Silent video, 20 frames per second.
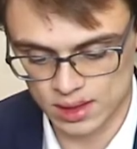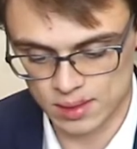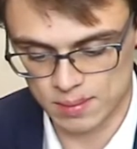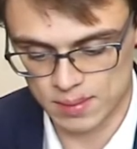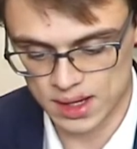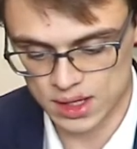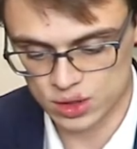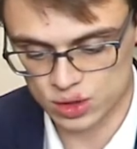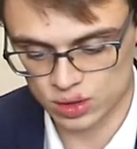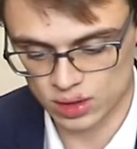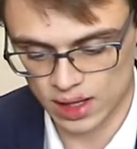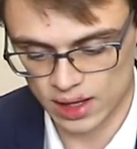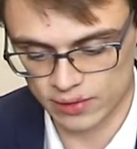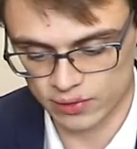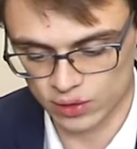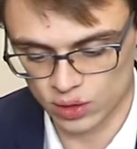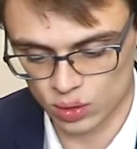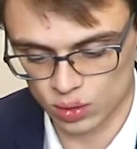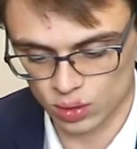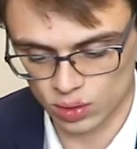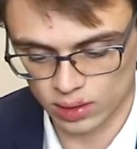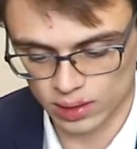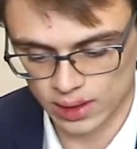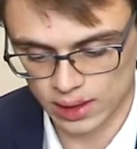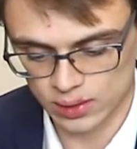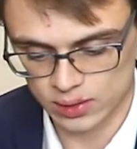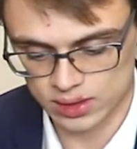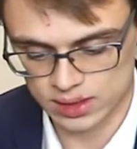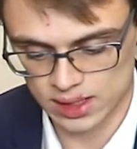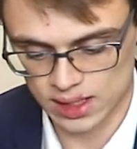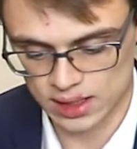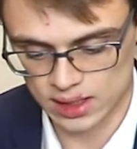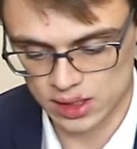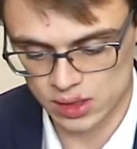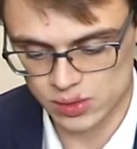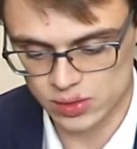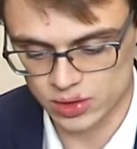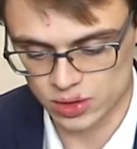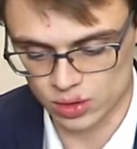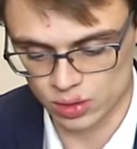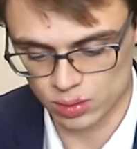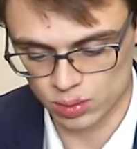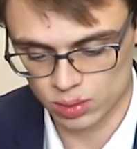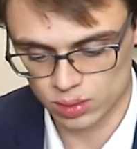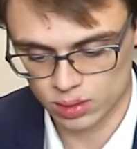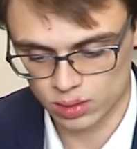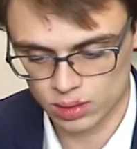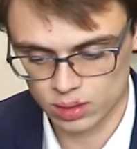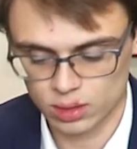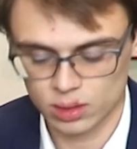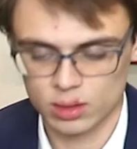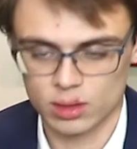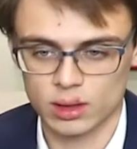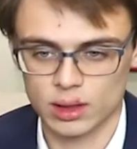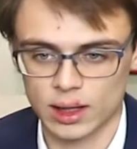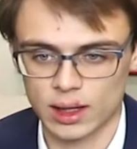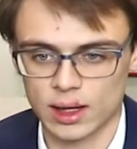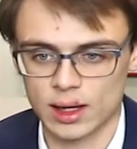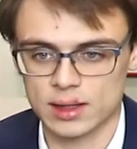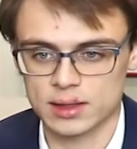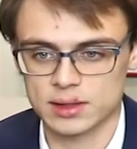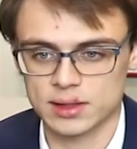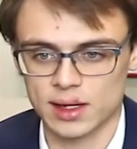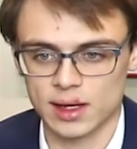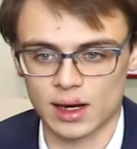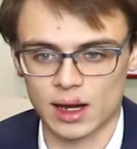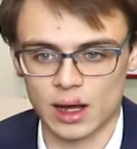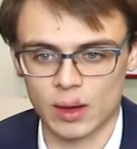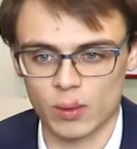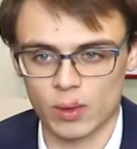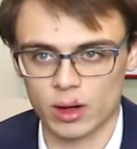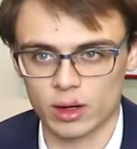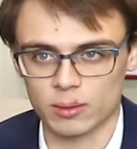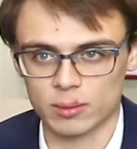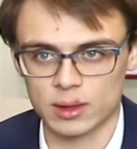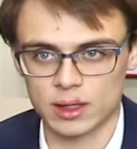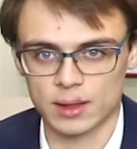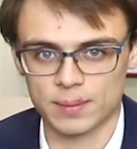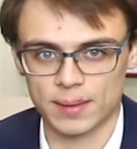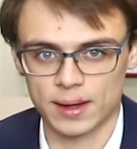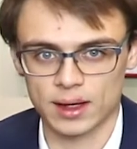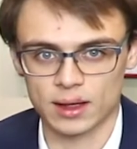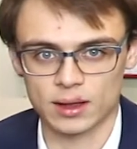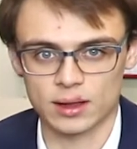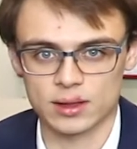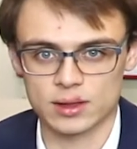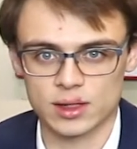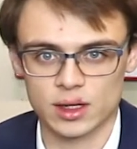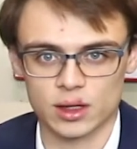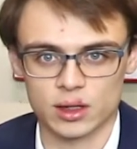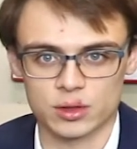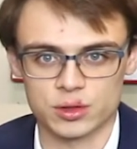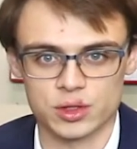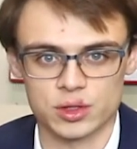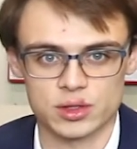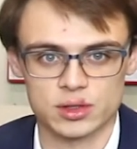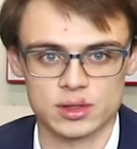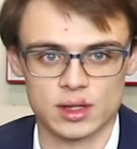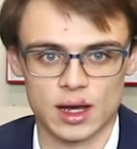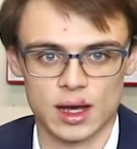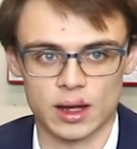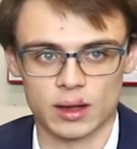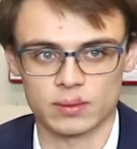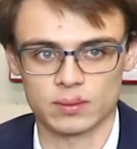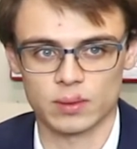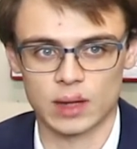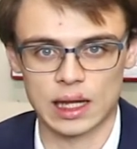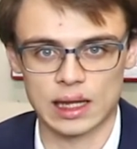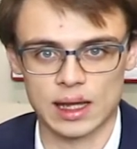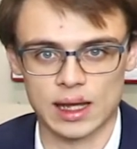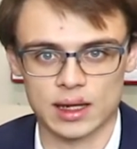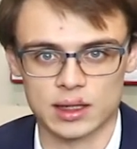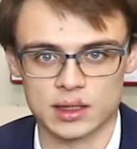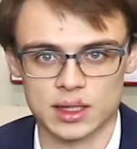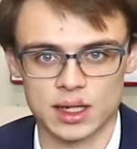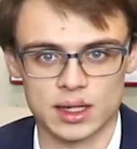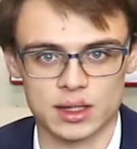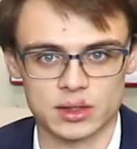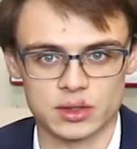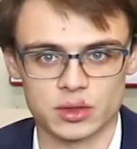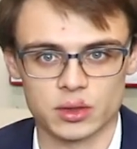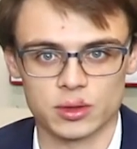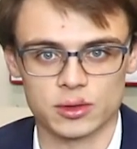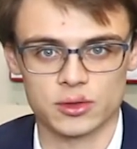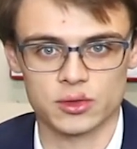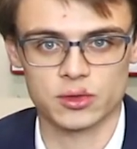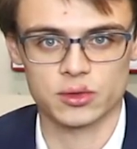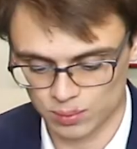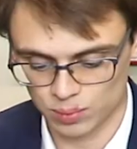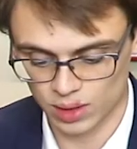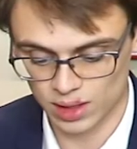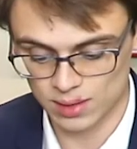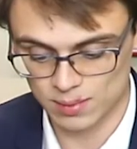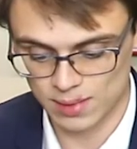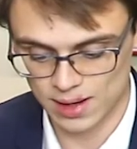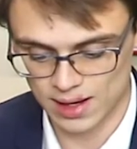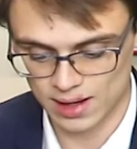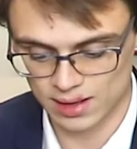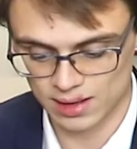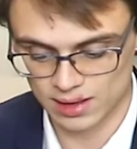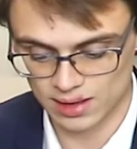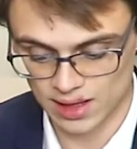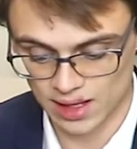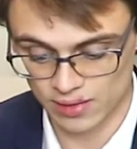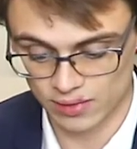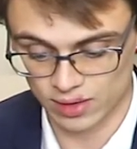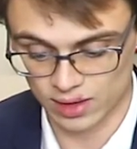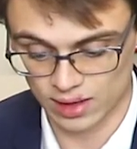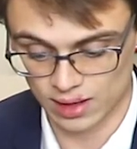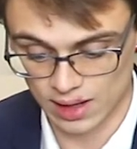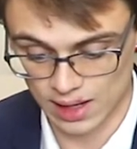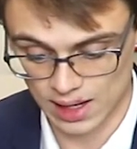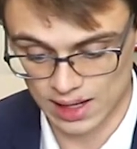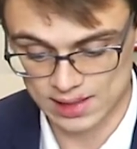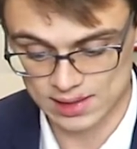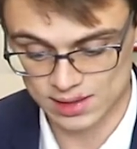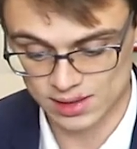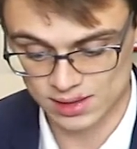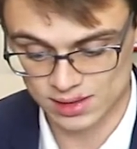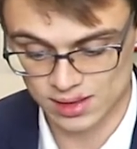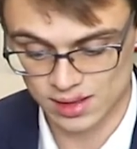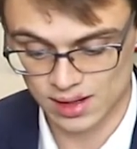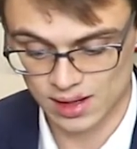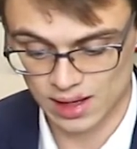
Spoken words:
a major life goal outside YouTube? Like I said, I want to be a paleontologist. I like dinosaurs. Breadman11 asks,